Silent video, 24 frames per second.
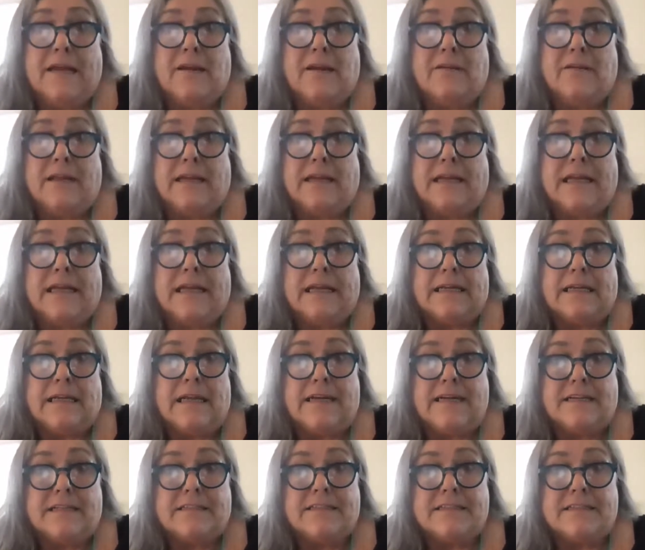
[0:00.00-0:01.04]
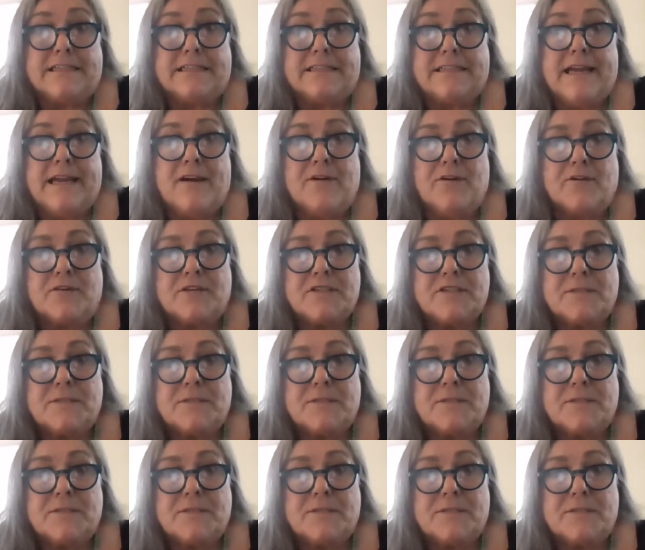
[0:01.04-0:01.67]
are they getting like a discount or a